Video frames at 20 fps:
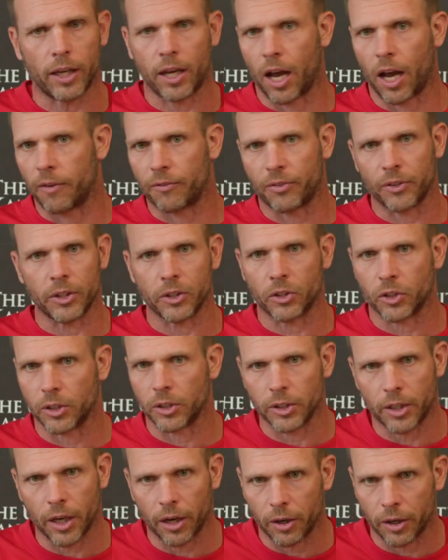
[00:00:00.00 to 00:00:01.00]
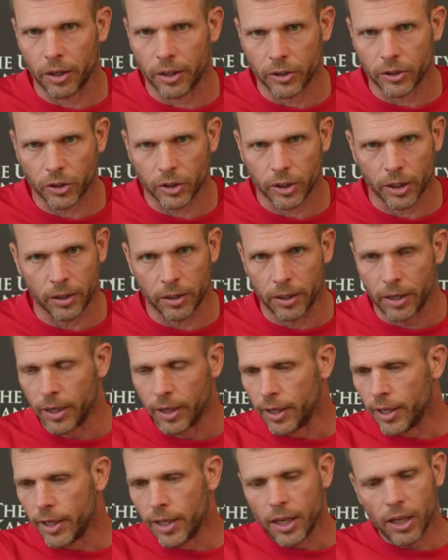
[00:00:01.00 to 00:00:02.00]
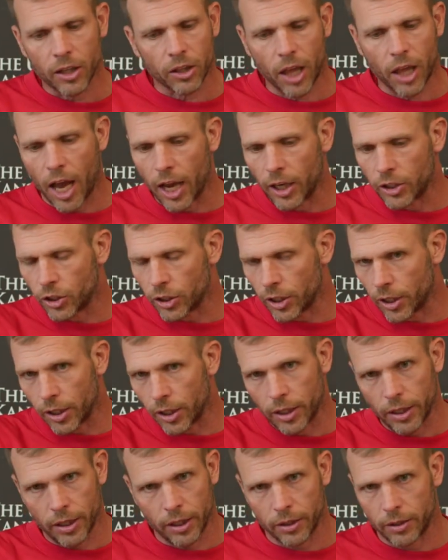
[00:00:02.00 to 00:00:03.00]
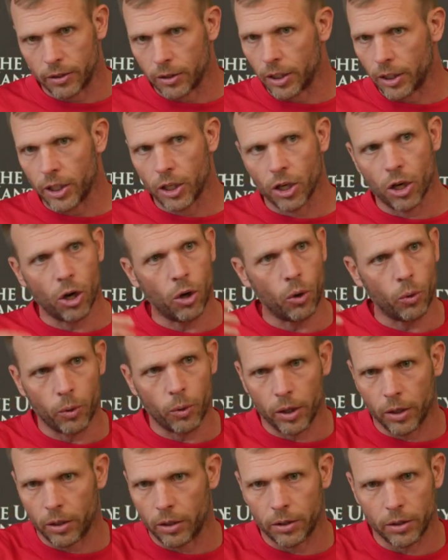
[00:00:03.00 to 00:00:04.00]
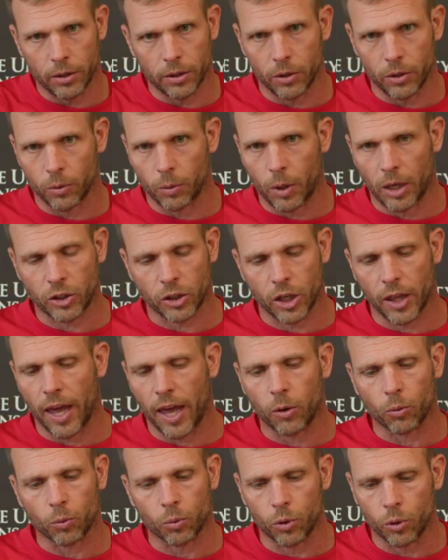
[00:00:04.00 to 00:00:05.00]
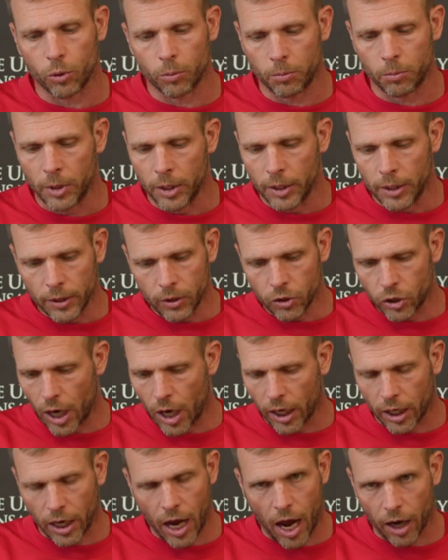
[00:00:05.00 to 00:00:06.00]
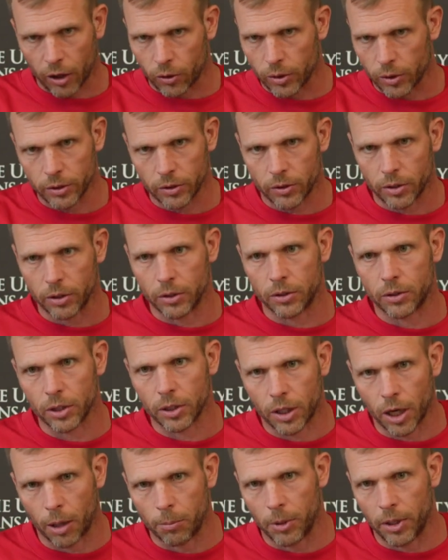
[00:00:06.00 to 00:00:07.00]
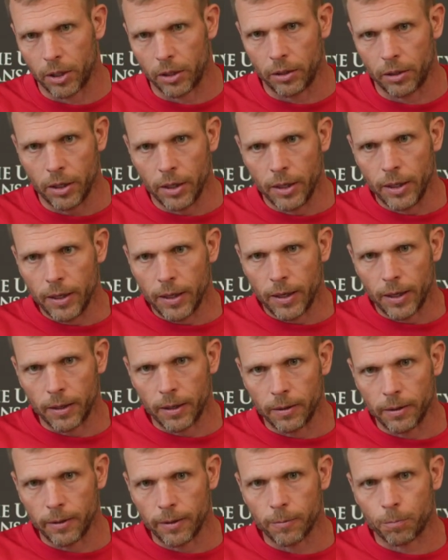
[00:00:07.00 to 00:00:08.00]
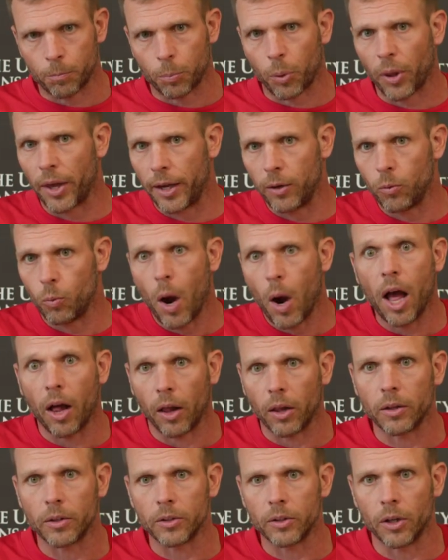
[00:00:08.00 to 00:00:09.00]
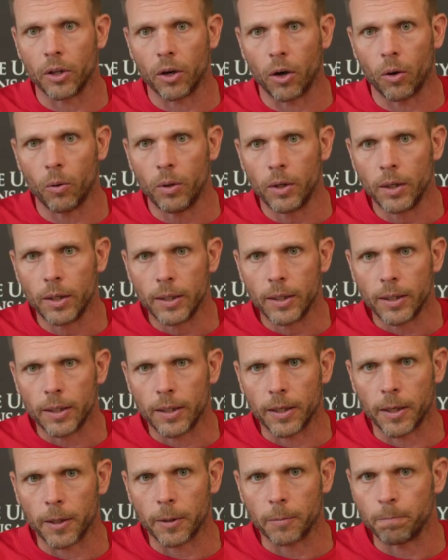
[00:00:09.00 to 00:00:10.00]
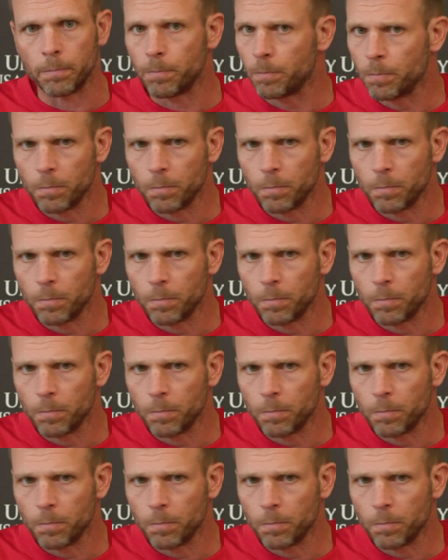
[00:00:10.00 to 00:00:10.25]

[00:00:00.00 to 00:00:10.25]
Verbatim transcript: confidence in Darius and Elijah and Leo and the rest of that room, Jack Cochrane, to, to come in and play well. You know, um,